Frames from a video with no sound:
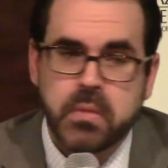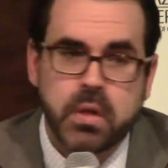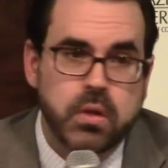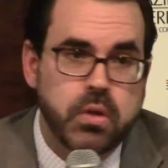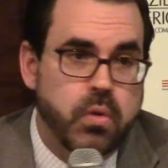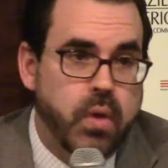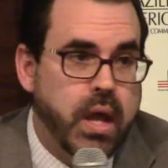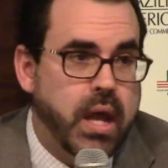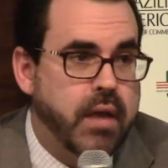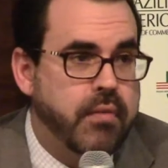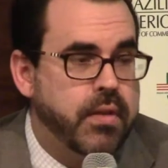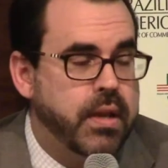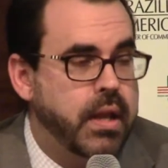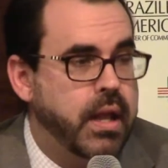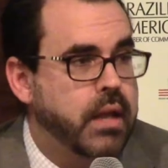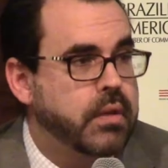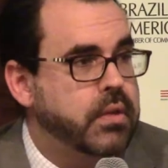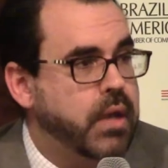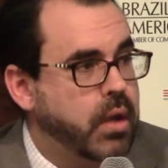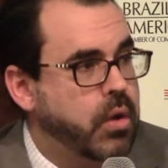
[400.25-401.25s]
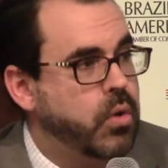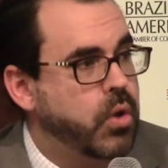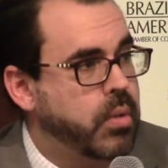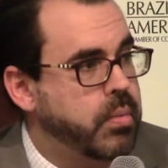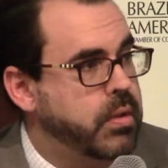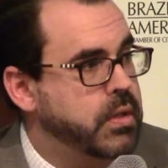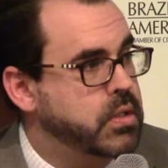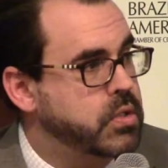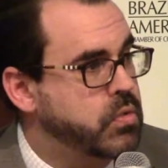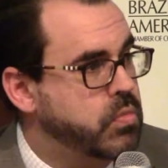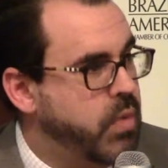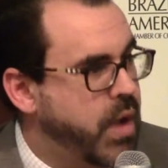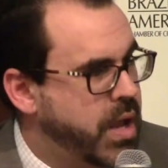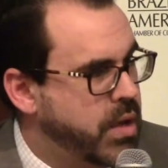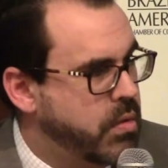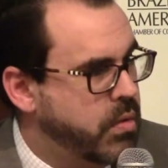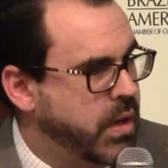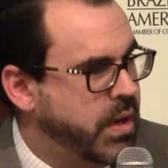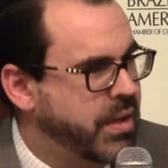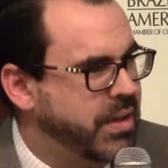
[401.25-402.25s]
You have an anti-globalist
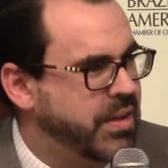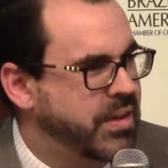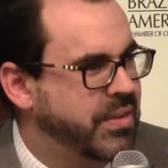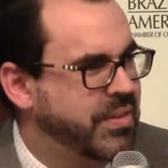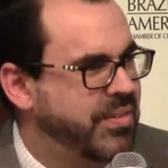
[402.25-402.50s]
rhetoric,